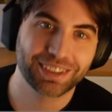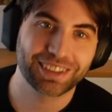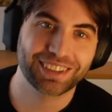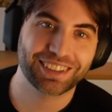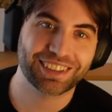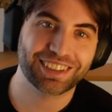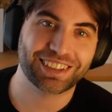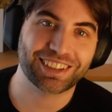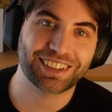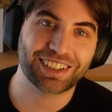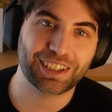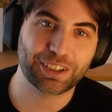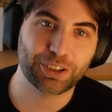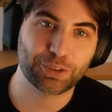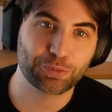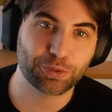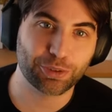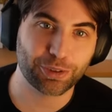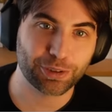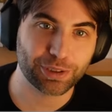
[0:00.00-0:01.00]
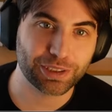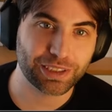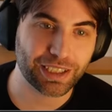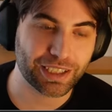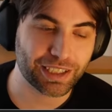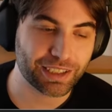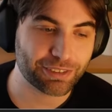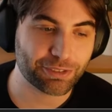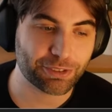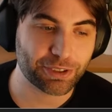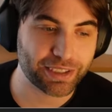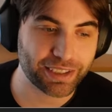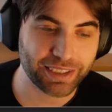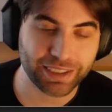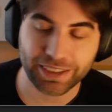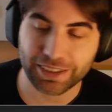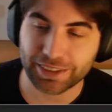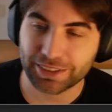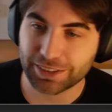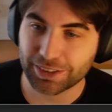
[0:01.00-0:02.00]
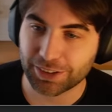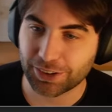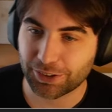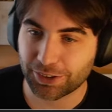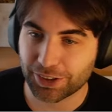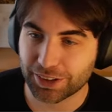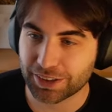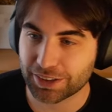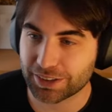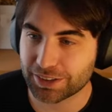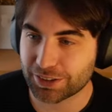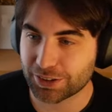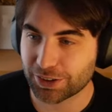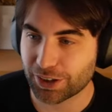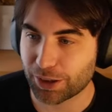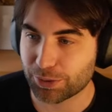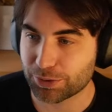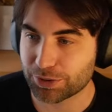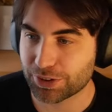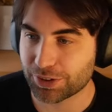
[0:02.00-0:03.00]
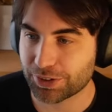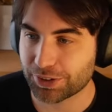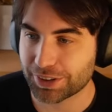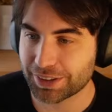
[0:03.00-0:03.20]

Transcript: You probably are reading it already, so I'm sorry.